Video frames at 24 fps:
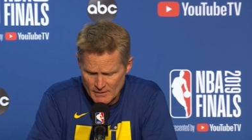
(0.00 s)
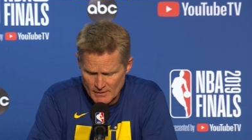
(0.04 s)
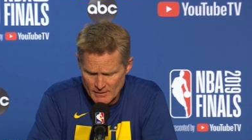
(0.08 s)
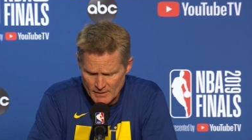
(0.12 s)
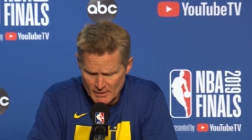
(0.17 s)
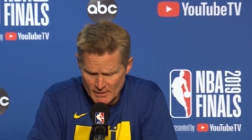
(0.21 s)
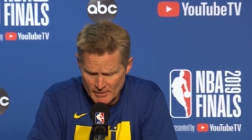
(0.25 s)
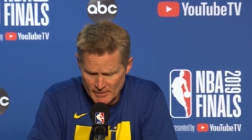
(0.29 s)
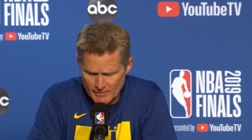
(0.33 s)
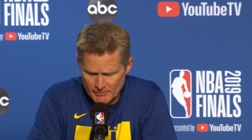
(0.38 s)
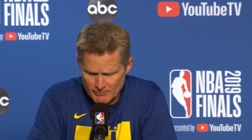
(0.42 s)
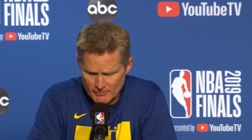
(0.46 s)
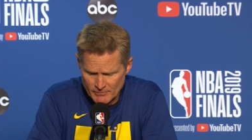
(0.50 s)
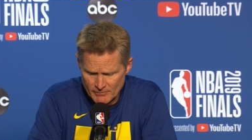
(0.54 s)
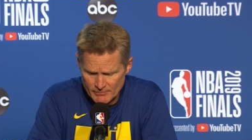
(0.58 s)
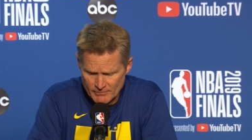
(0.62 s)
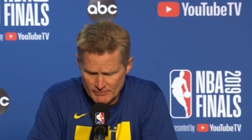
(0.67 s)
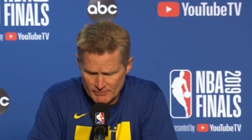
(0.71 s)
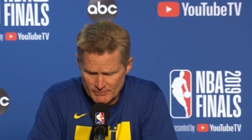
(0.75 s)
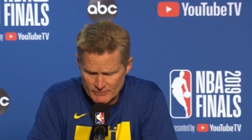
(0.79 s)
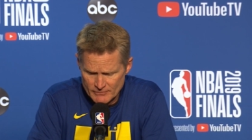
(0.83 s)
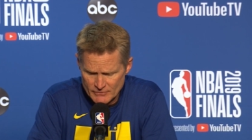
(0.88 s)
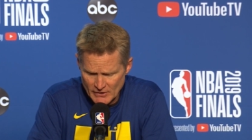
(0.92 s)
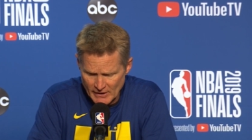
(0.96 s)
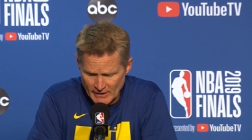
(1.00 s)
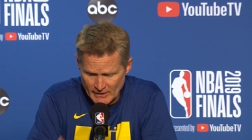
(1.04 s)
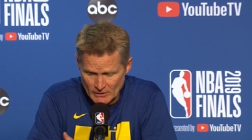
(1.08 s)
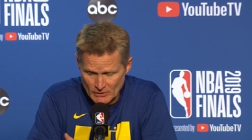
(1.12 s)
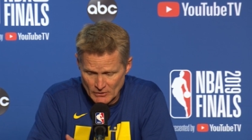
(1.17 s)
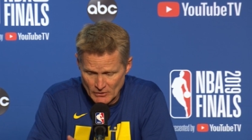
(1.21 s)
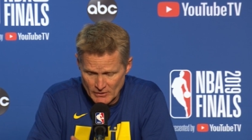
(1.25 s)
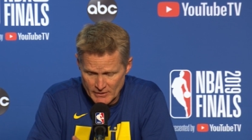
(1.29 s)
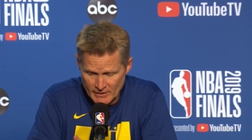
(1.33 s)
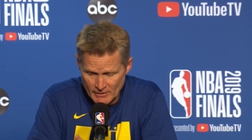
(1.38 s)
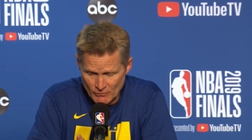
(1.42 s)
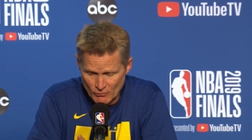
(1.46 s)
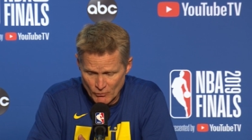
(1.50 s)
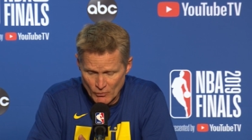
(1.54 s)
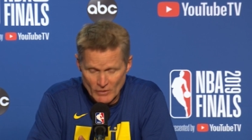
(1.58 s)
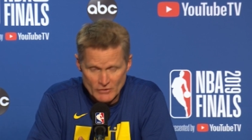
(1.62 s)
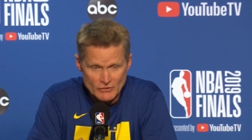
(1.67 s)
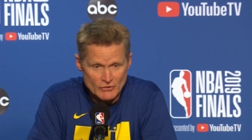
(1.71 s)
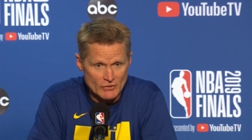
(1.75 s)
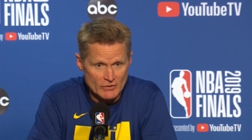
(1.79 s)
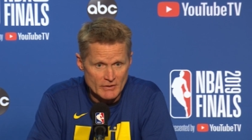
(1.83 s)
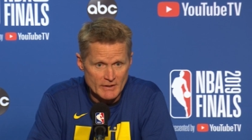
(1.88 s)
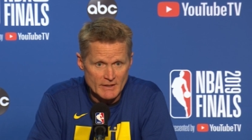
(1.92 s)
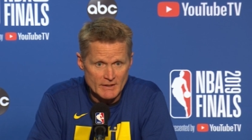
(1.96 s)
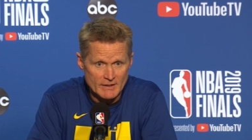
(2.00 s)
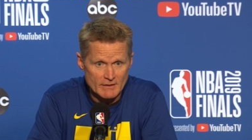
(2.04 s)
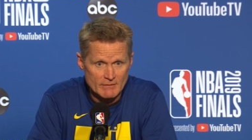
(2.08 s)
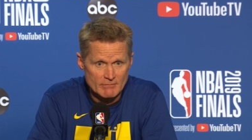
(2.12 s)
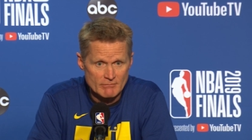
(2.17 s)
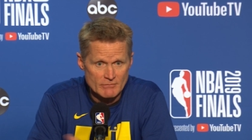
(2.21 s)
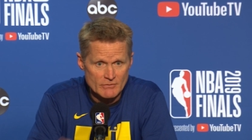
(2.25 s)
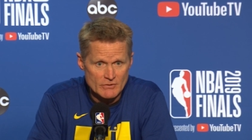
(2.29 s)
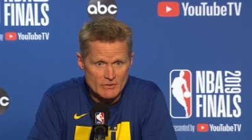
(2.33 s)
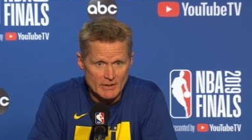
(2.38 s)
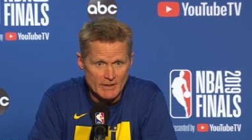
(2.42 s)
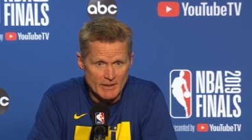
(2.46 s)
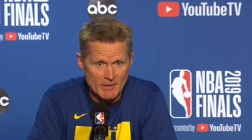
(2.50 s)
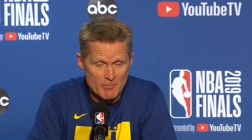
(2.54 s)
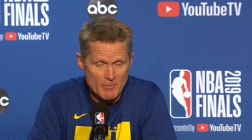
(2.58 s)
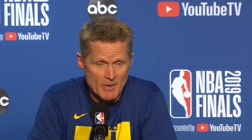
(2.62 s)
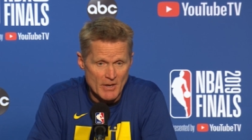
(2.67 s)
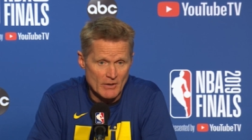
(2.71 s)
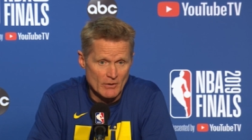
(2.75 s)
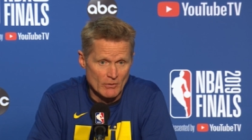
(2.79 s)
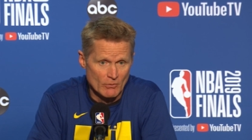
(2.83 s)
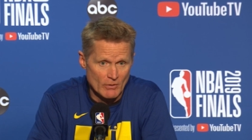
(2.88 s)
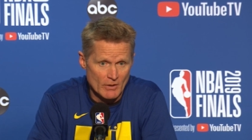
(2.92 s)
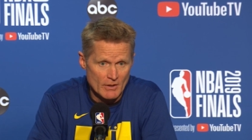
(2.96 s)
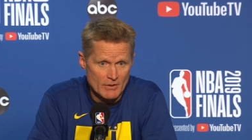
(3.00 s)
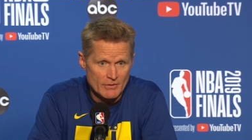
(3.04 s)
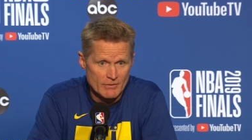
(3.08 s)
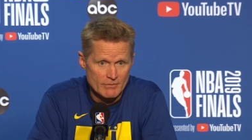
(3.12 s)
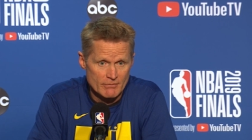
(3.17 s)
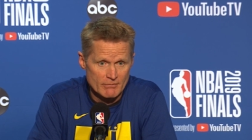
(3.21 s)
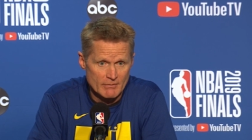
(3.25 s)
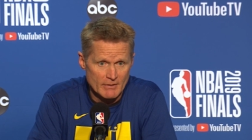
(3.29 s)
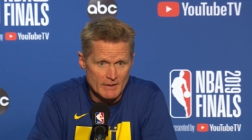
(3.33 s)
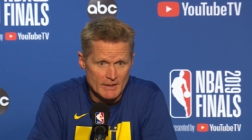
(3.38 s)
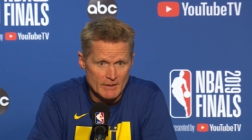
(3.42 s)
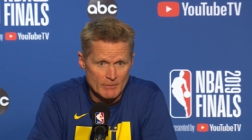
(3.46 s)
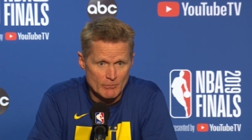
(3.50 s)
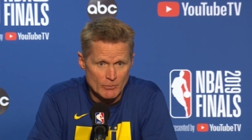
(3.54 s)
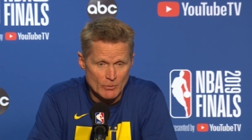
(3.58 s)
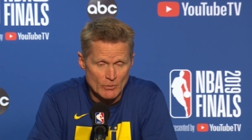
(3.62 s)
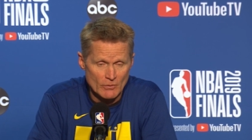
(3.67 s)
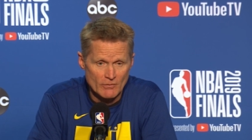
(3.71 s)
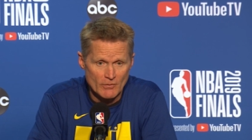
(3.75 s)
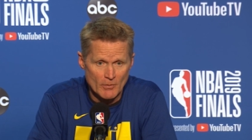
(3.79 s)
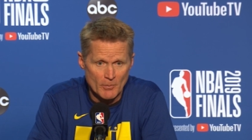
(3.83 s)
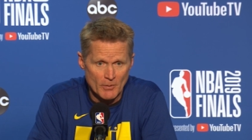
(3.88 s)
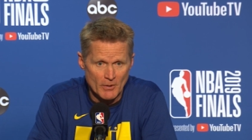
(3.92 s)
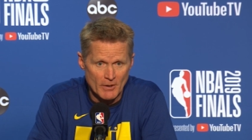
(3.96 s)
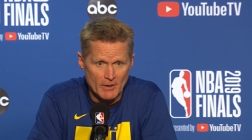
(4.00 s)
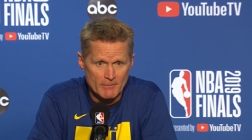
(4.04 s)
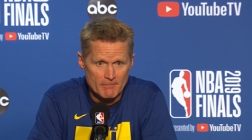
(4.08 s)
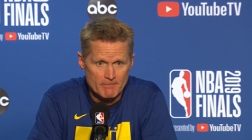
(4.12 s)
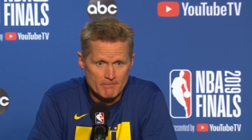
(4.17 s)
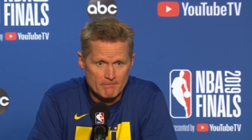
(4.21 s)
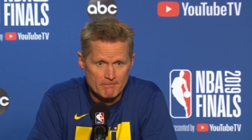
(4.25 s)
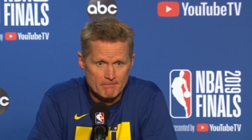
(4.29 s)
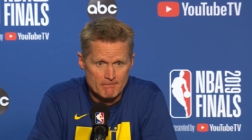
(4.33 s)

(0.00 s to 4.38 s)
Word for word: uh, take a look at what you need to, to get better with and improve upon.